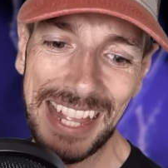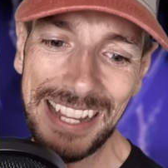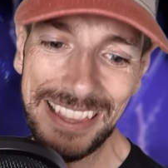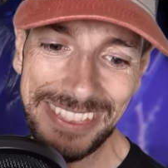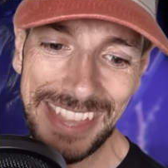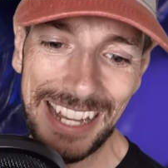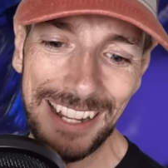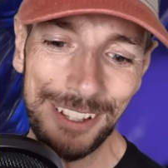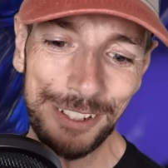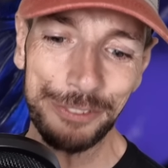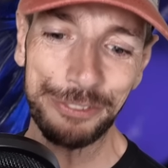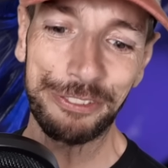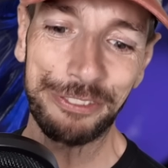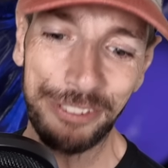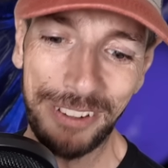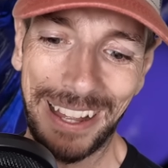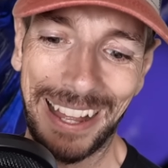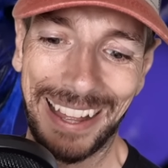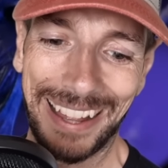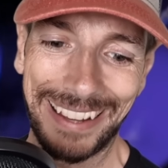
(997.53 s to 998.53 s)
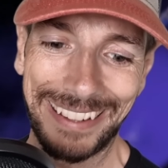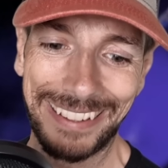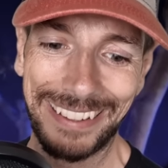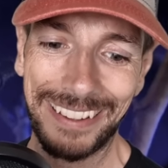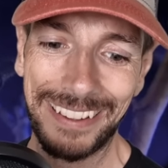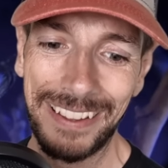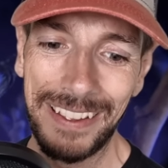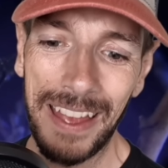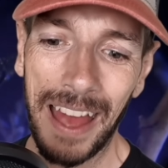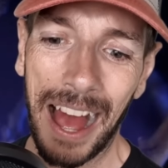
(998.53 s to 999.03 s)
look
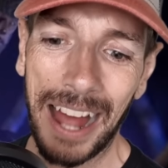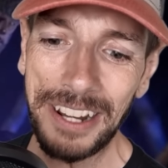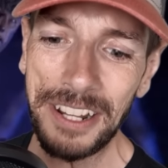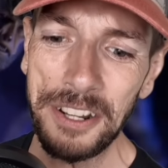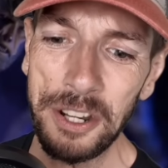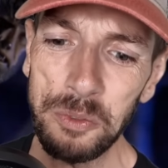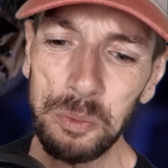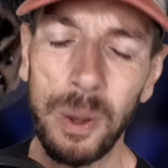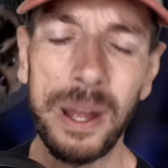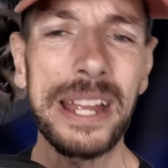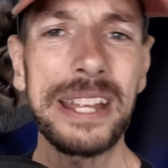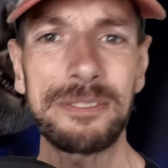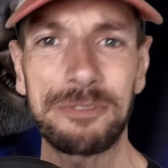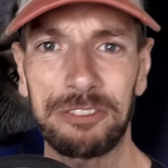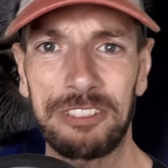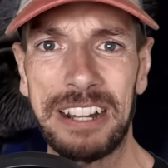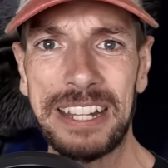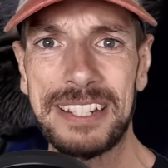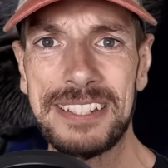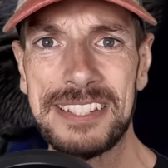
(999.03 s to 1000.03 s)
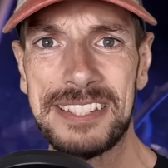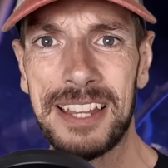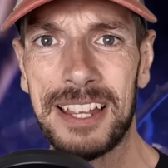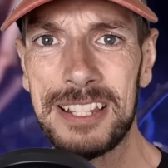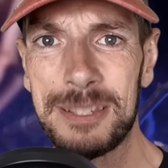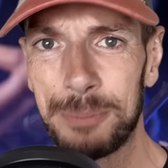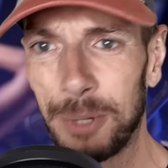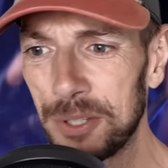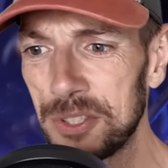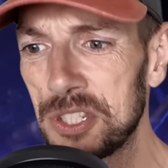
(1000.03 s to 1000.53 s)
fun. I don't know why
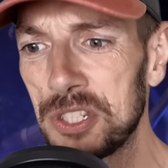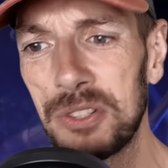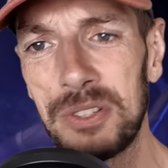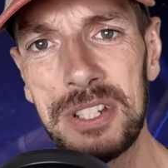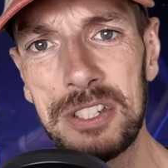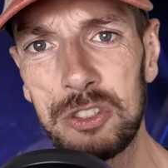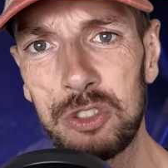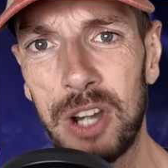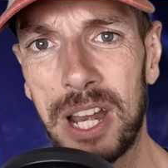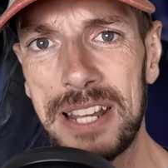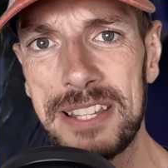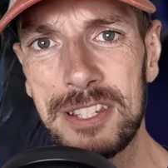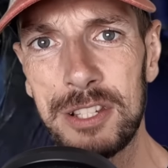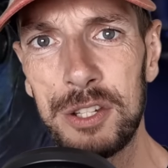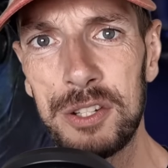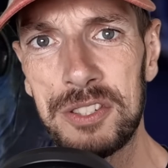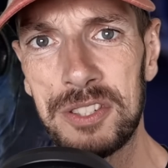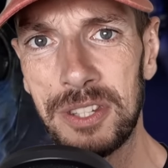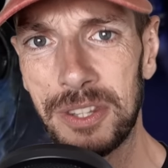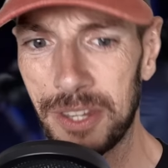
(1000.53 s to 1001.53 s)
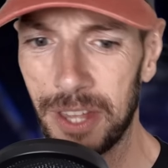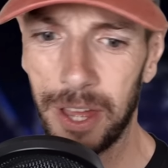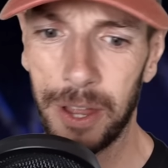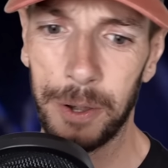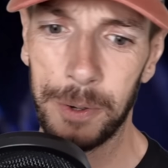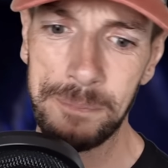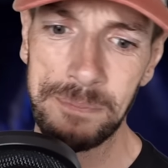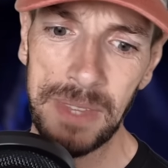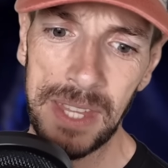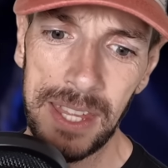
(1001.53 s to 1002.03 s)
Frankenstein's monster is translucent,
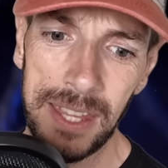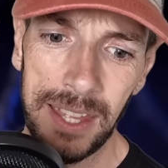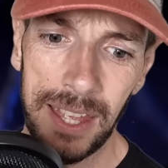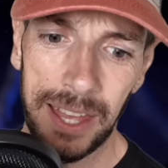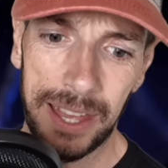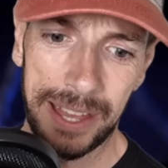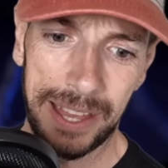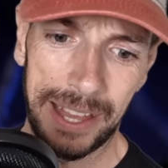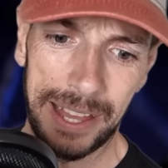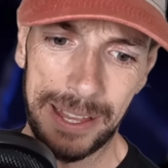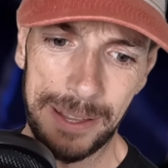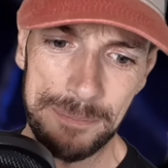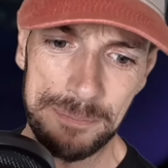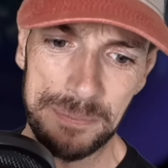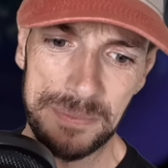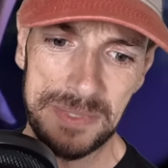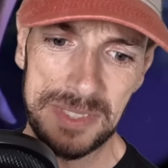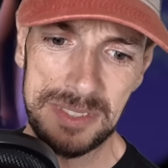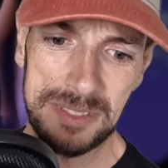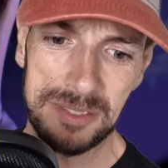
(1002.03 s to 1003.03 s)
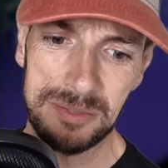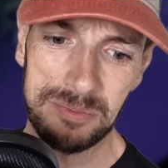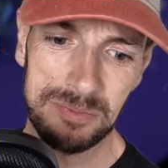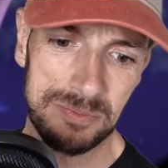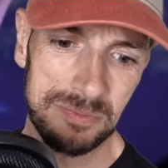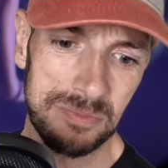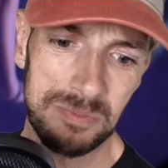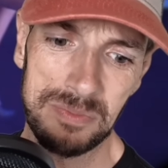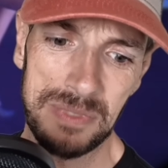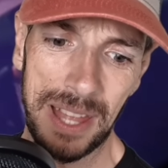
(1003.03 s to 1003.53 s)
though. It's
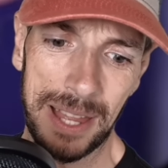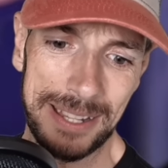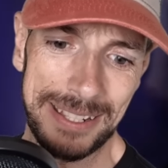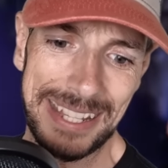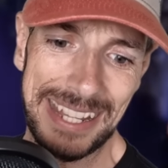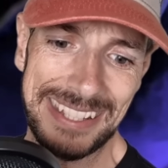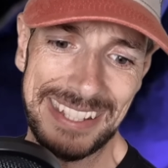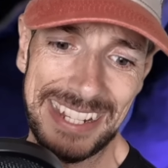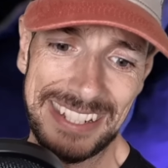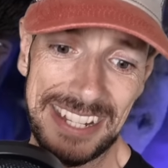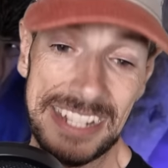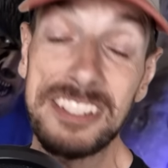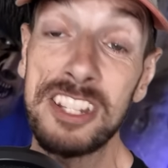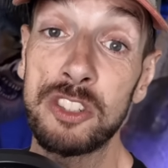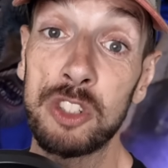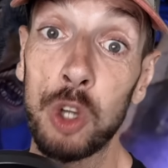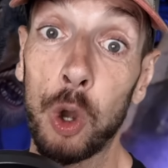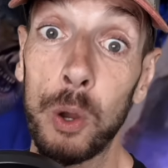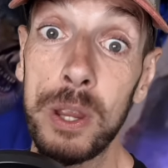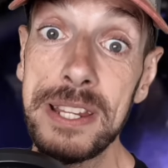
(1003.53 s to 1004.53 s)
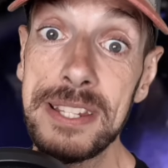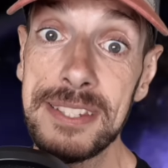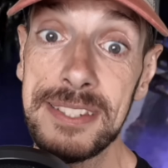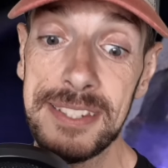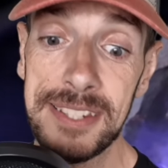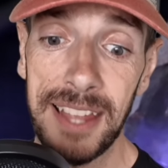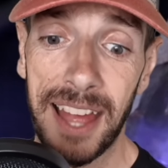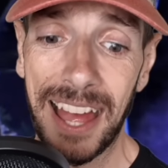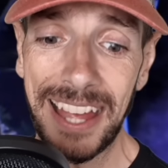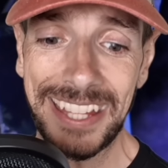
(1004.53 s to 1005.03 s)
a
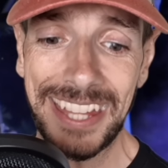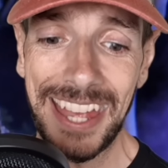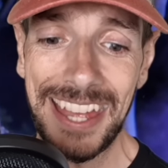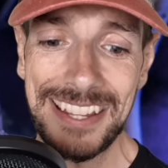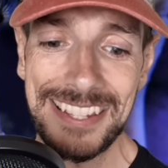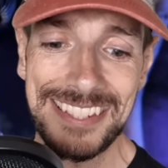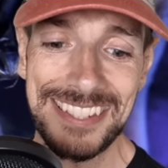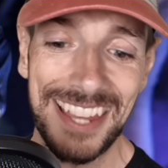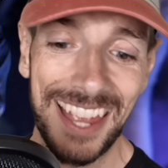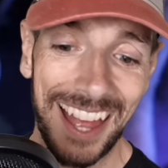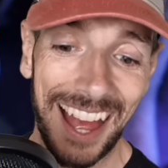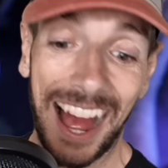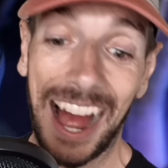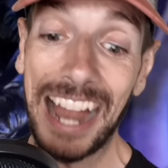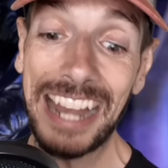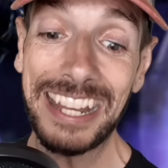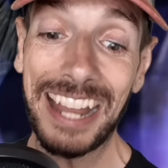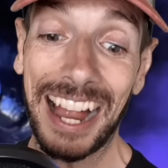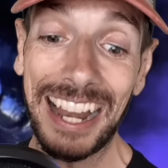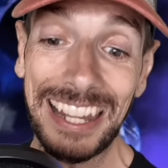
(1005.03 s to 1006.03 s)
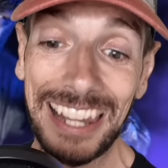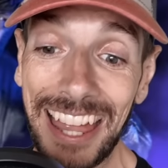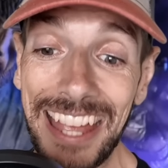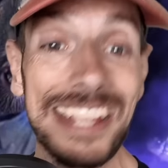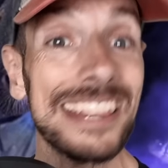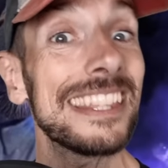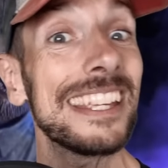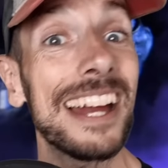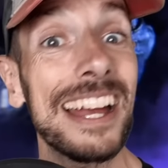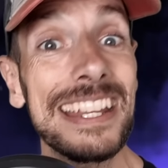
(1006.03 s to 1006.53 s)
choice, I guess. I
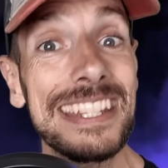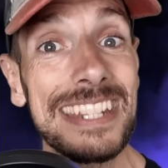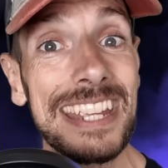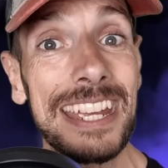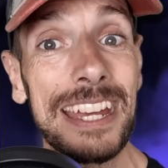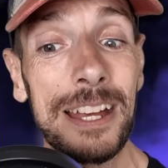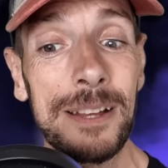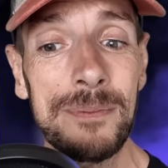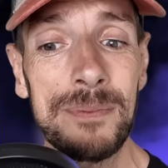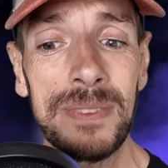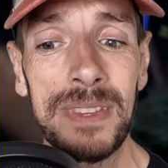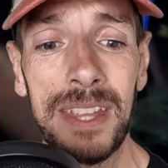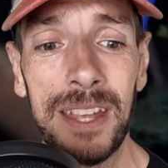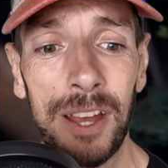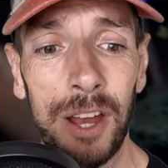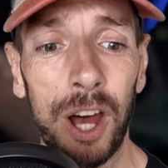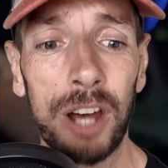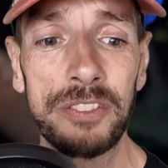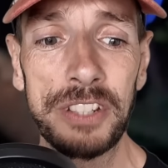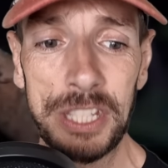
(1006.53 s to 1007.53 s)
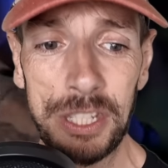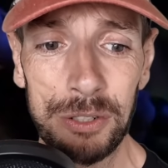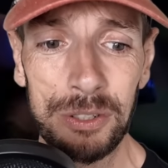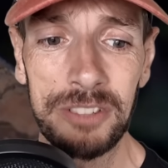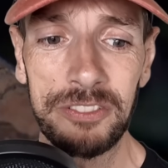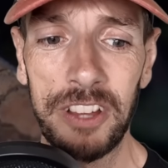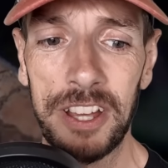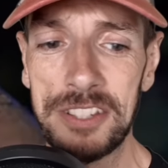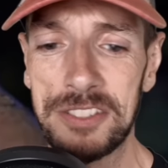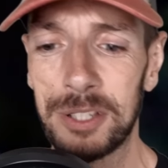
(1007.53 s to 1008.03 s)
like the idea of a
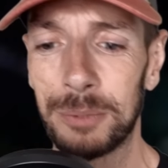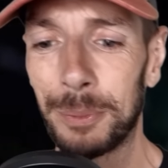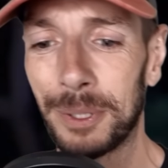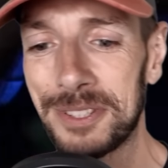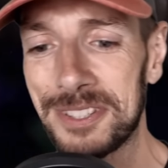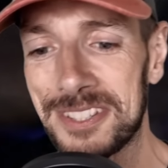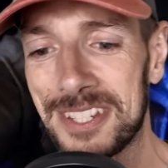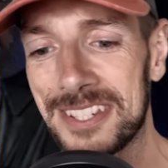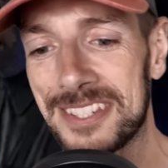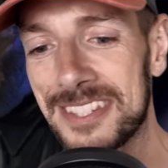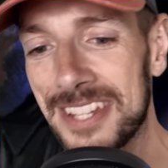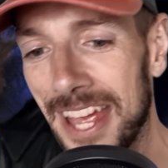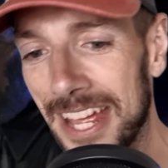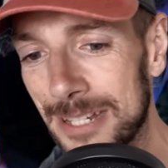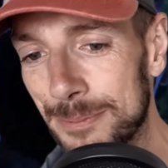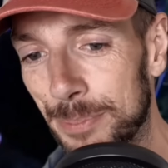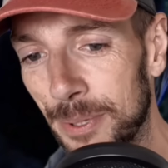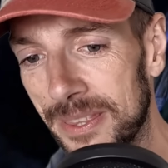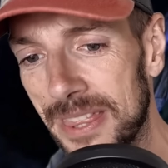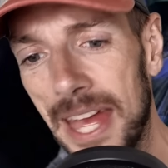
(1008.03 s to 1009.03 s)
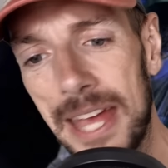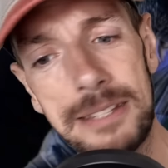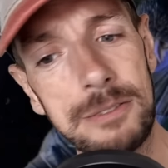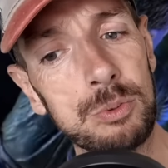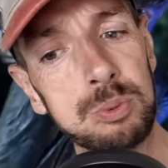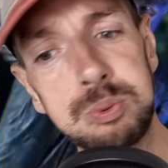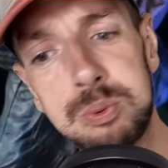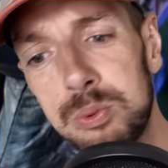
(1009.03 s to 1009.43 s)
Universal Monsters set, but that